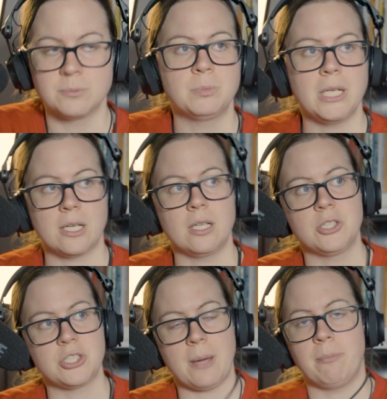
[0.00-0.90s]
Pretty
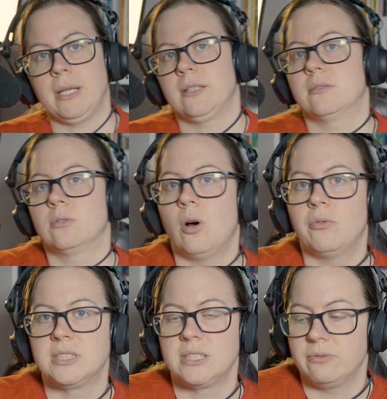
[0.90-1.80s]
cliche, but
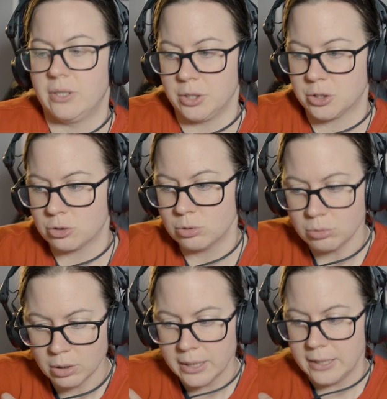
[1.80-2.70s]
obviously very true.